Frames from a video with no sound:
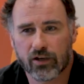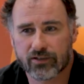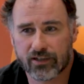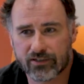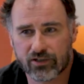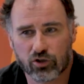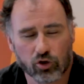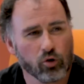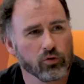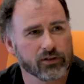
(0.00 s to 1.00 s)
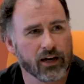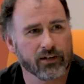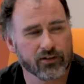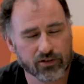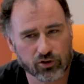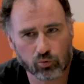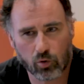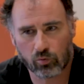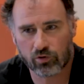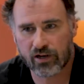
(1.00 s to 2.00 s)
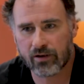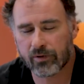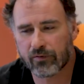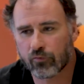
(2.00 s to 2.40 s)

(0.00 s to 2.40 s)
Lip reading: say this is the gold standard, this is what we're aiming